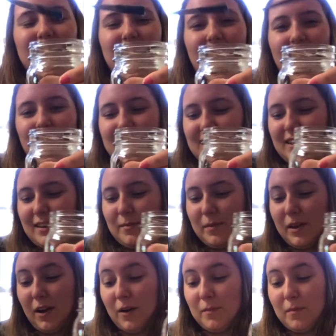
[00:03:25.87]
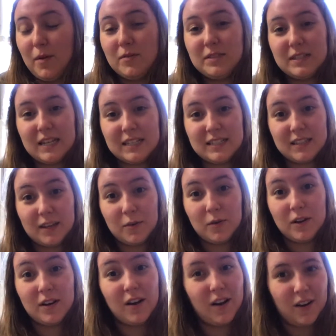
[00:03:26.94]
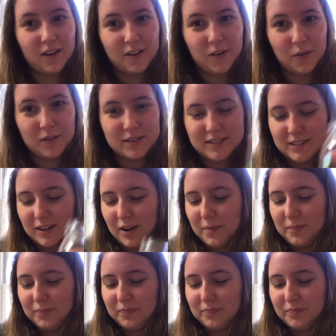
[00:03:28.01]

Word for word: that is gonna be our most dense liquid, our corn syrup.